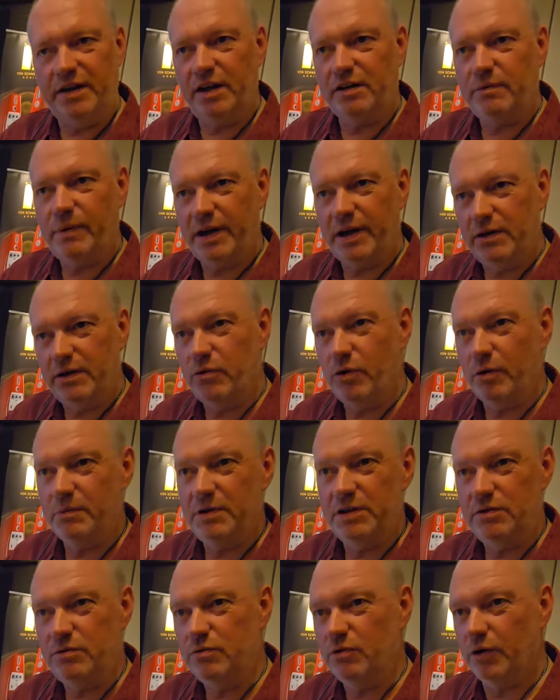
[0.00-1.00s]
That's why you
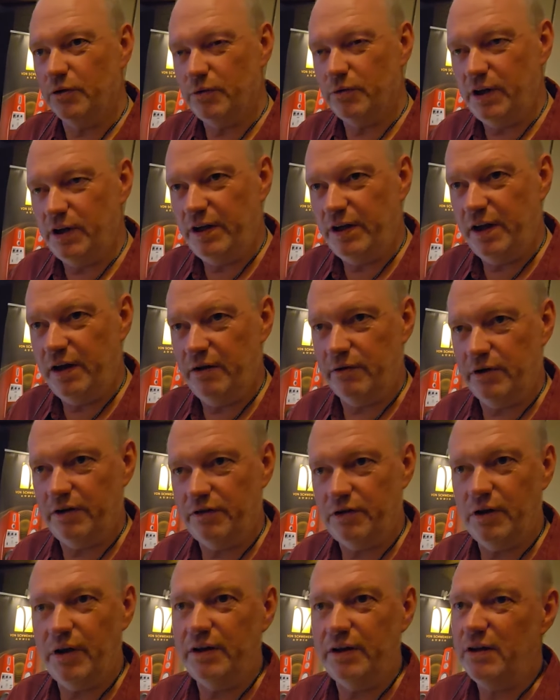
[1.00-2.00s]
normally do not really hear
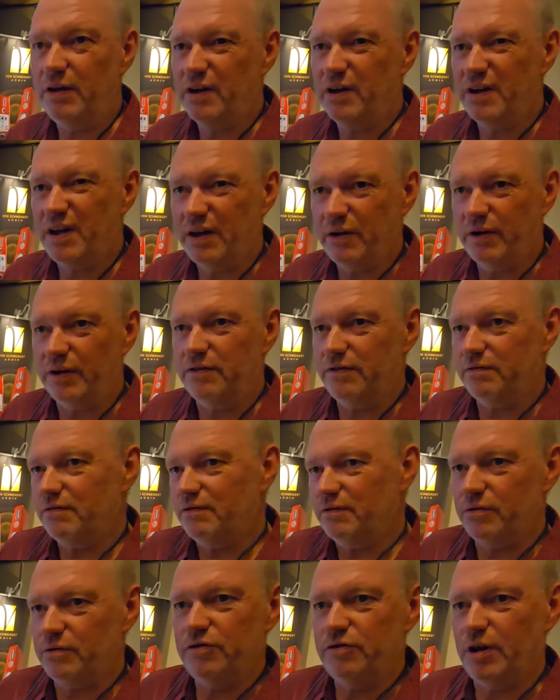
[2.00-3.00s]
it. You can hear it
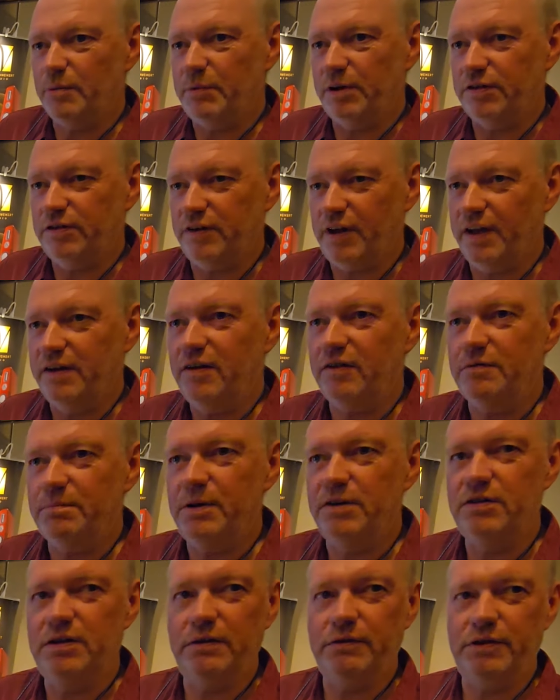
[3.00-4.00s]
to some extent,
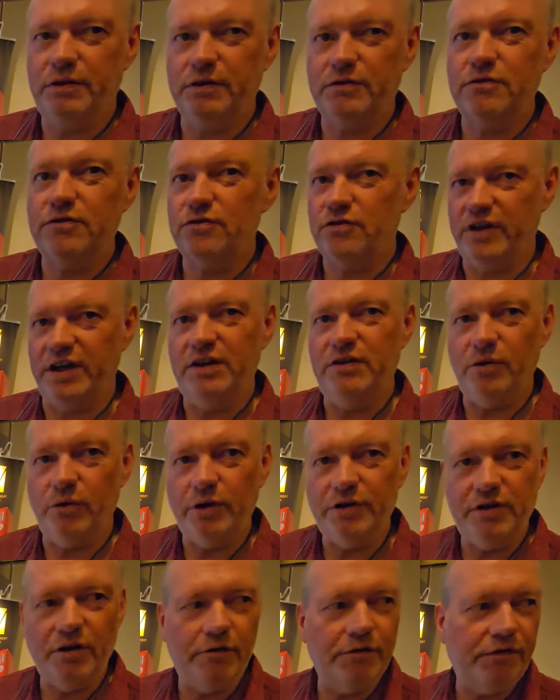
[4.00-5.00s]
especially if you're a trained
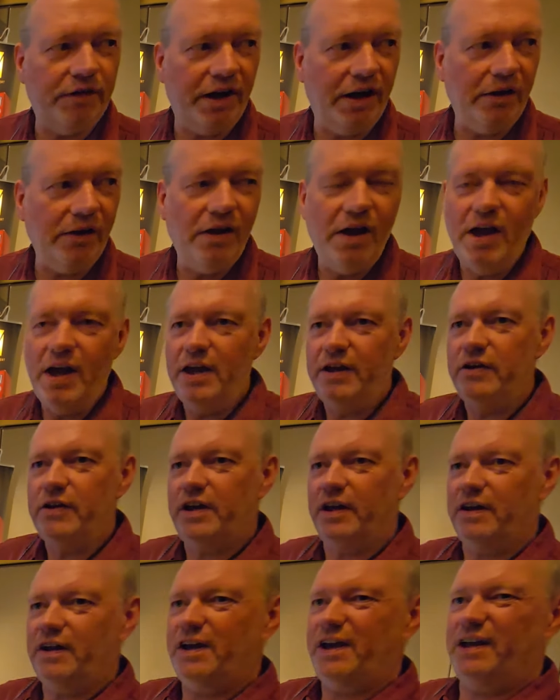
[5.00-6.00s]
audiophile. You
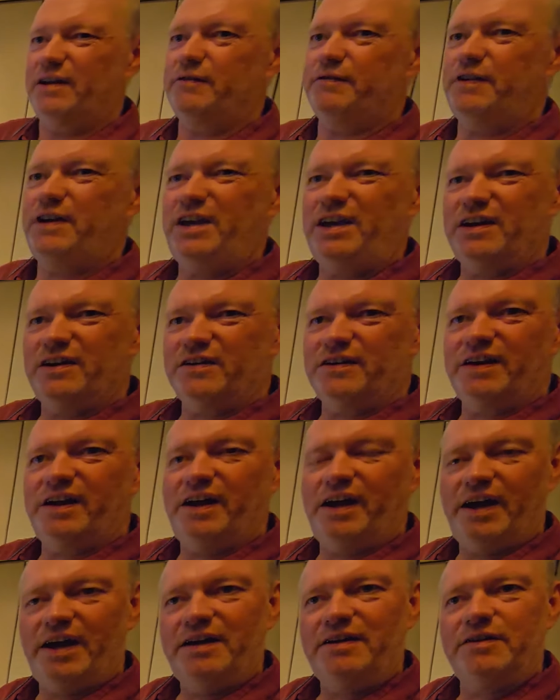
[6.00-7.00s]
can uh-huh. kind of hear
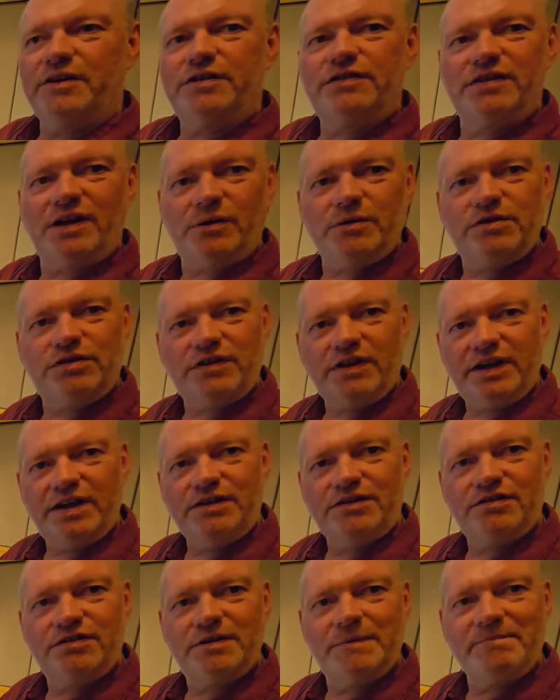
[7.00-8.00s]
the, the sound stage.
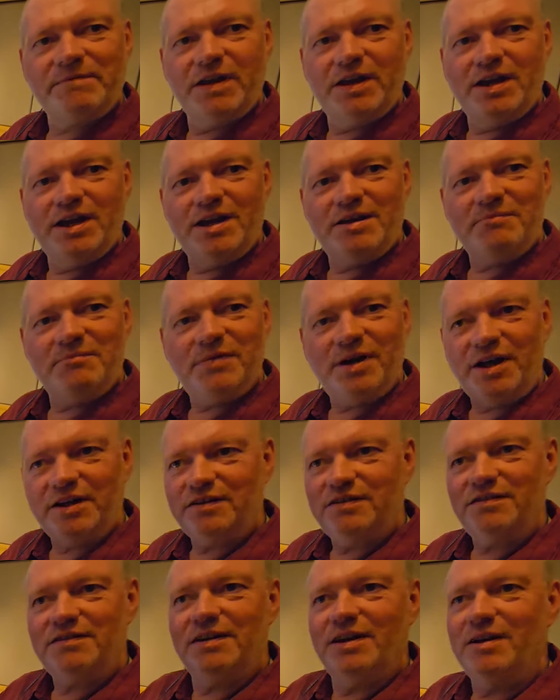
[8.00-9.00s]
Right.
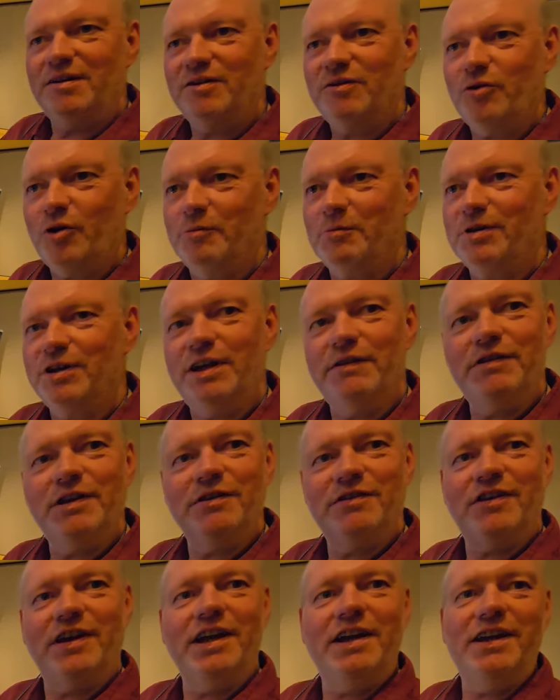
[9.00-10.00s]
But normally if you
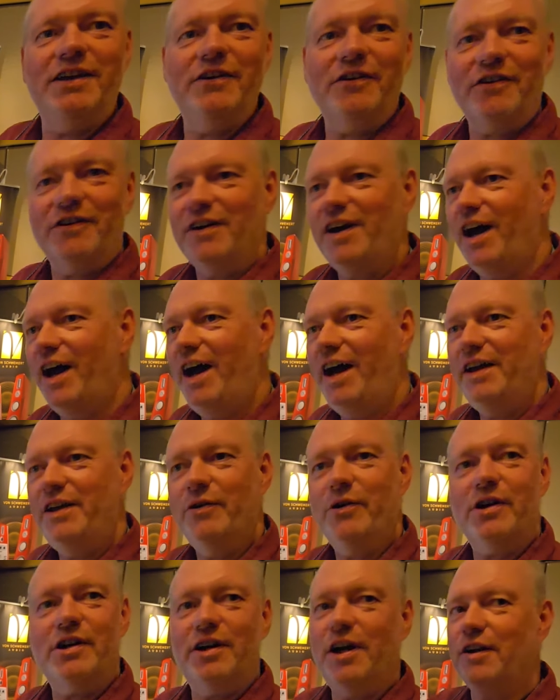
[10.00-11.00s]
take your, uh,
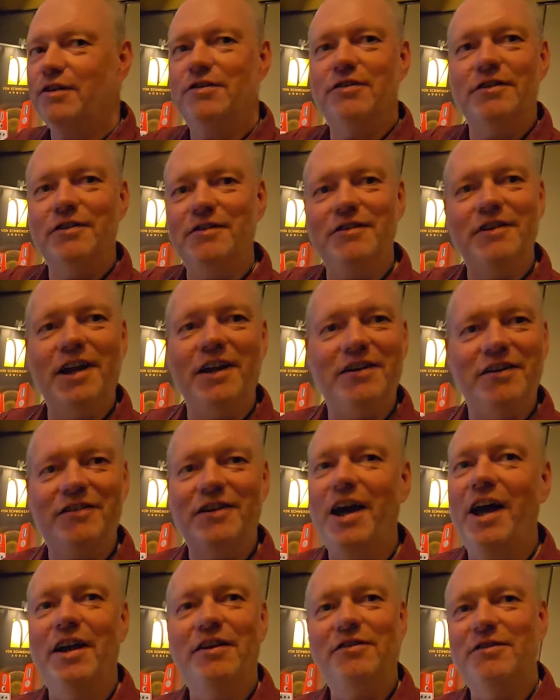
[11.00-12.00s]
your cousin that
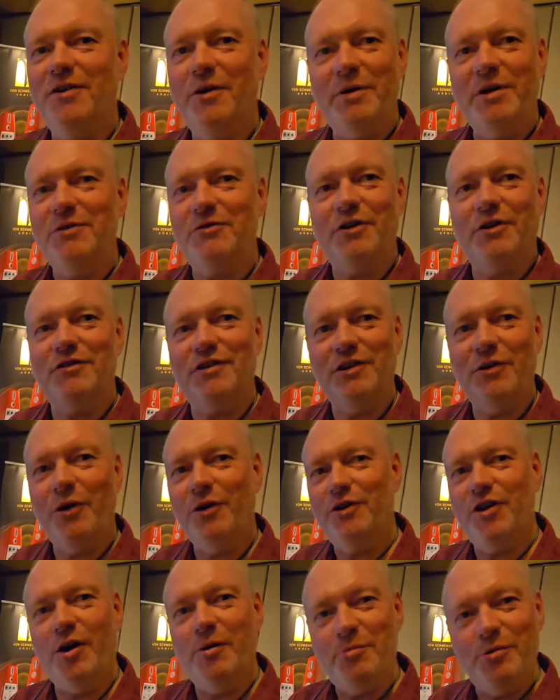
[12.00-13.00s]
has no interest in
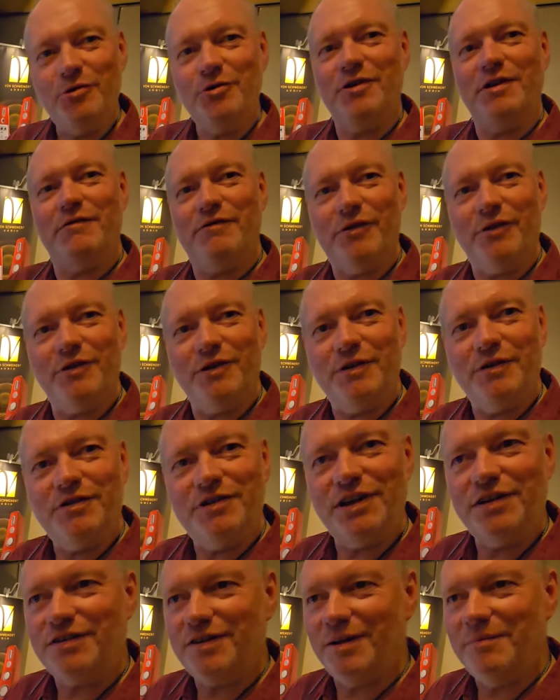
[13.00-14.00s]
audio, put it in front of your
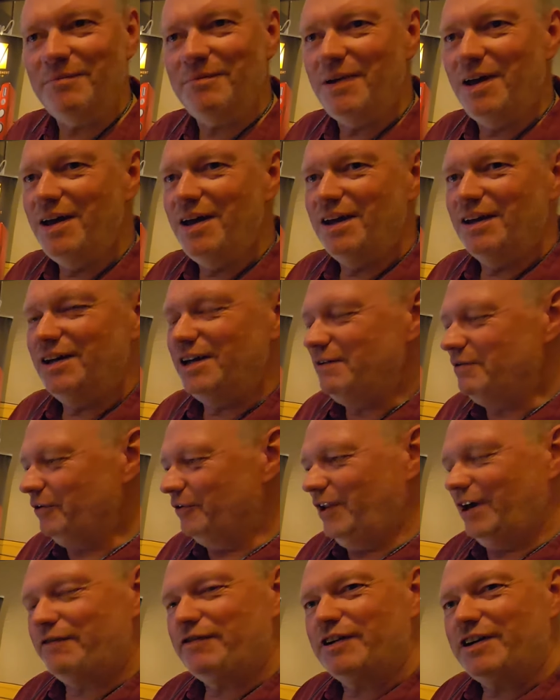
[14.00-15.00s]
system, you will
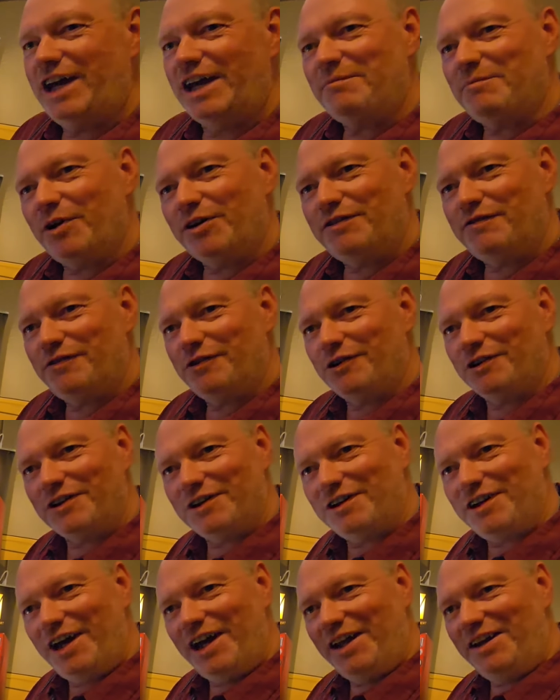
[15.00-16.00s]
never get much further
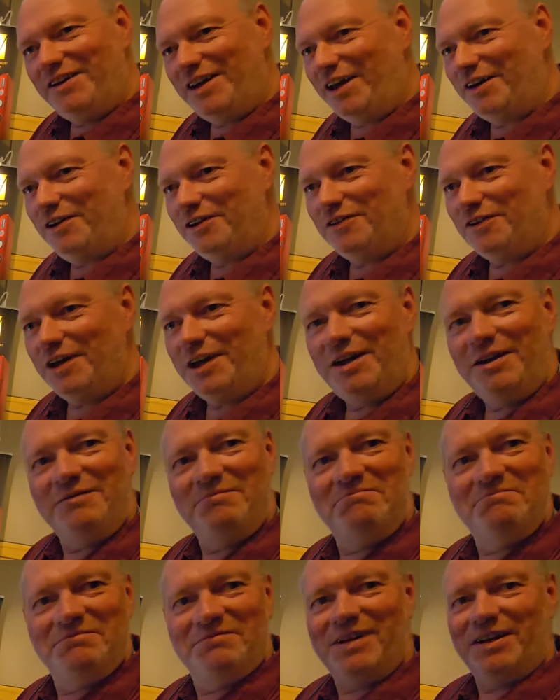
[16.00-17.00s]
than
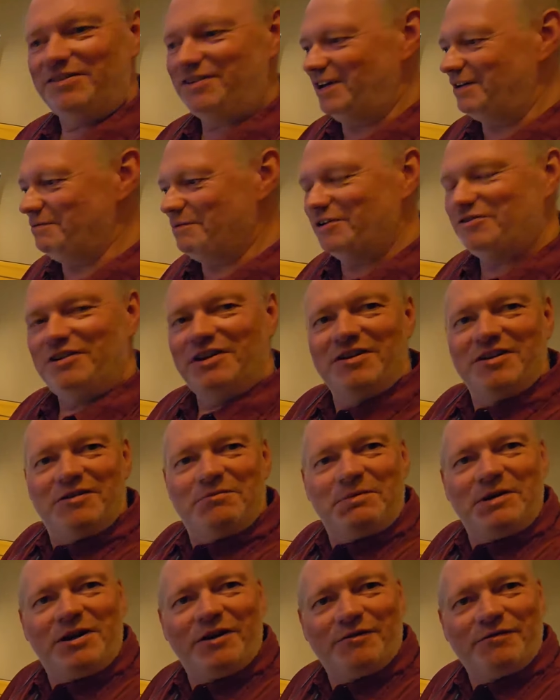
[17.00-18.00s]
anything, let's say, within the
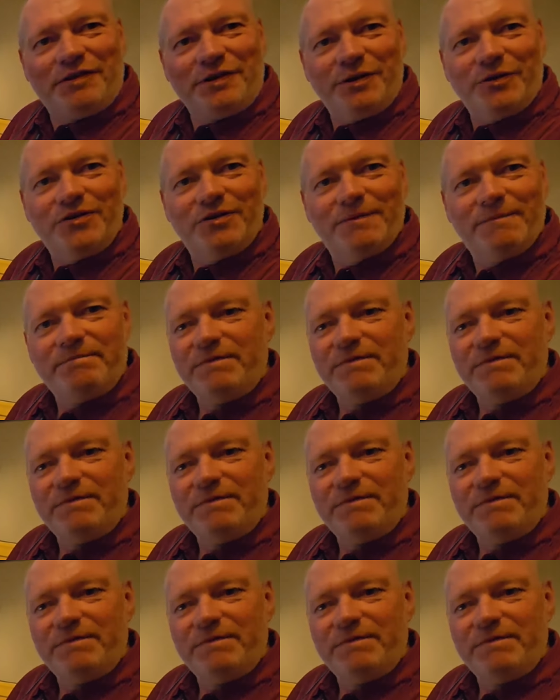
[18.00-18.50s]
speaker field.